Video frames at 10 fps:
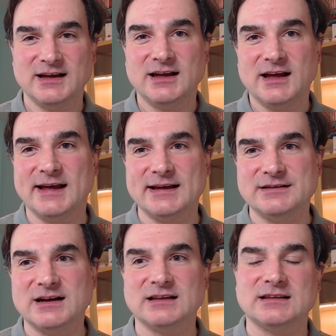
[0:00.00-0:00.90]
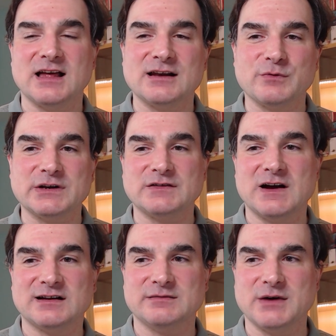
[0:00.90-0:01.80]
And a lot of what he
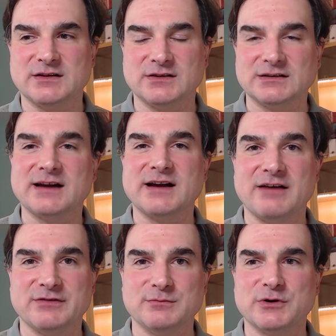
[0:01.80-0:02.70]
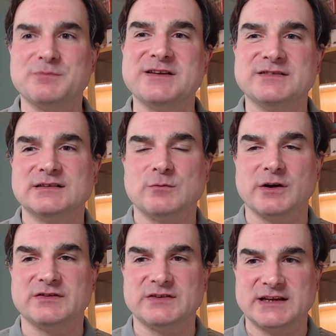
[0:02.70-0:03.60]
talks about in the latter half of the book basically works
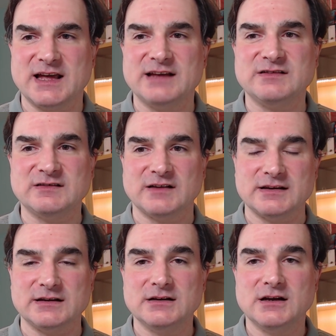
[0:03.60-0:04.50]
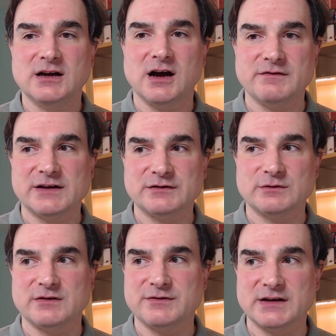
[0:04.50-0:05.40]
as a case study of that sort
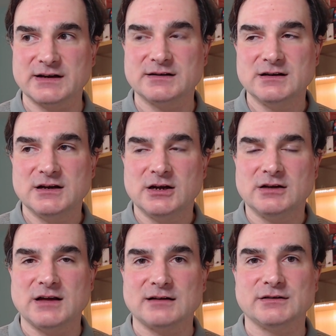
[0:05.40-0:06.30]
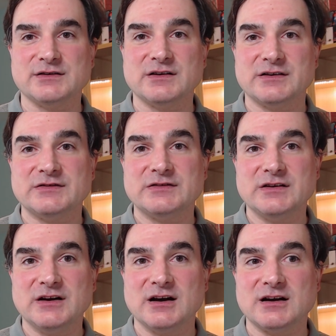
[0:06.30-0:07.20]
of thing. Not only does
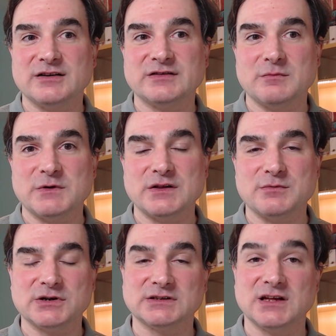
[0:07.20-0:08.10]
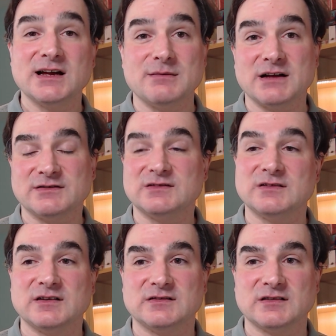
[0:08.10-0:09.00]
uh, someone in the book lie about
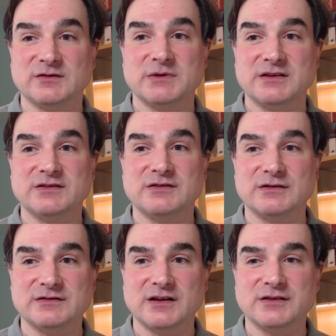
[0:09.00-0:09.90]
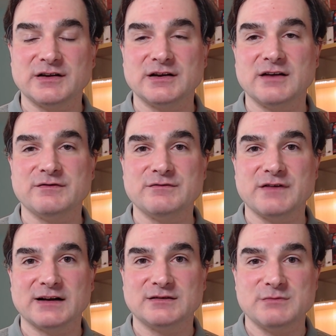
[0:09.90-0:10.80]
statistics, but as it turns out, they have in
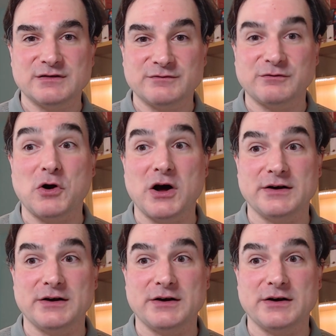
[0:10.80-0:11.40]
fact committed fraud.